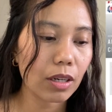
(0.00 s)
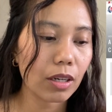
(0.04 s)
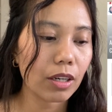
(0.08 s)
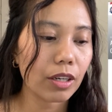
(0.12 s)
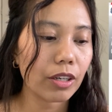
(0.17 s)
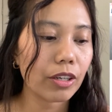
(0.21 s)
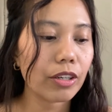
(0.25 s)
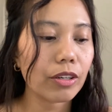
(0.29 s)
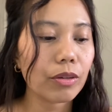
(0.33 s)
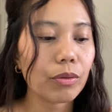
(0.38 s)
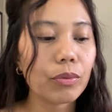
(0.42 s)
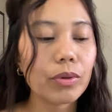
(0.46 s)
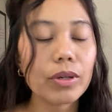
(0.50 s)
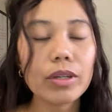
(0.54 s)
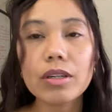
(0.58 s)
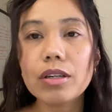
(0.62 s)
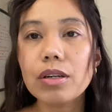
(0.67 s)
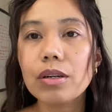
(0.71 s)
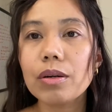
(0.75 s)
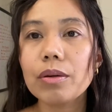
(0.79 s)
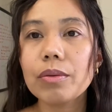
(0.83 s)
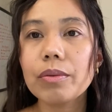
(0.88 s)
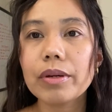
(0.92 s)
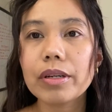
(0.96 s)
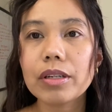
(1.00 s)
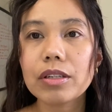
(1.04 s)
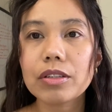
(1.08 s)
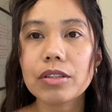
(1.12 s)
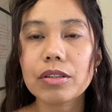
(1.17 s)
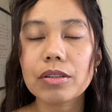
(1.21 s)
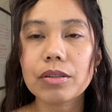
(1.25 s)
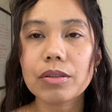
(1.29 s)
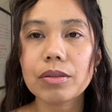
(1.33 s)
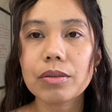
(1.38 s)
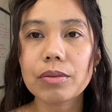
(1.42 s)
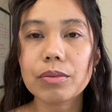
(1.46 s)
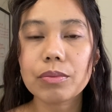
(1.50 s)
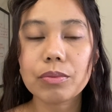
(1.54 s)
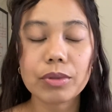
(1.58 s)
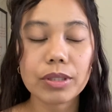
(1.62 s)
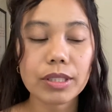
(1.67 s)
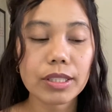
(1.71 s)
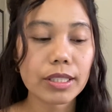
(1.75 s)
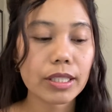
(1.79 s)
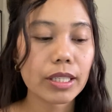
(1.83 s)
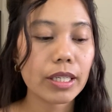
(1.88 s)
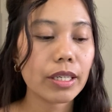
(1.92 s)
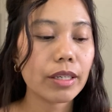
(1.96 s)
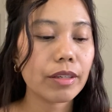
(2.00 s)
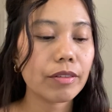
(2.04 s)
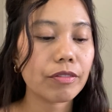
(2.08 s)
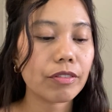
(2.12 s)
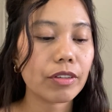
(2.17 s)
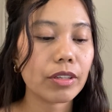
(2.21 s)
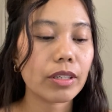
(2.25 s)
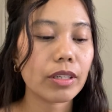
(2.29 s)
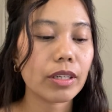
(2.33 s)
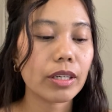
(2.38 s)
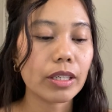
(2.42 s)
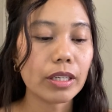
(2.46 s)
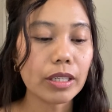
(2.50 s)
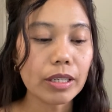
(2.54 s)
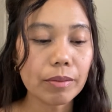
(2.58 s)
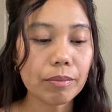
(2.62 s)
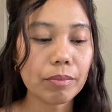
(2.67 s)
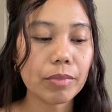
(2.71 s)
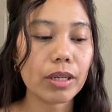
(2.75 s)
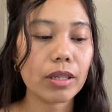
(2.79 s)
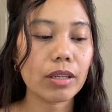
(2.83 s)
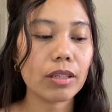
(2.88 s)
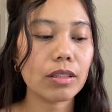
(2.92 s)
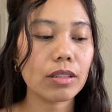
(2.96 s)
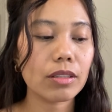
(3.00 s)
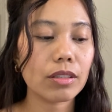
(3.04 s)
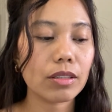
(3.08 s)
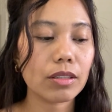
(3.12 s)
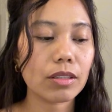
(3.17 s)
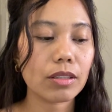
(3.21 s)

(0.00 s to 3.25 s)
you will going to receive an email.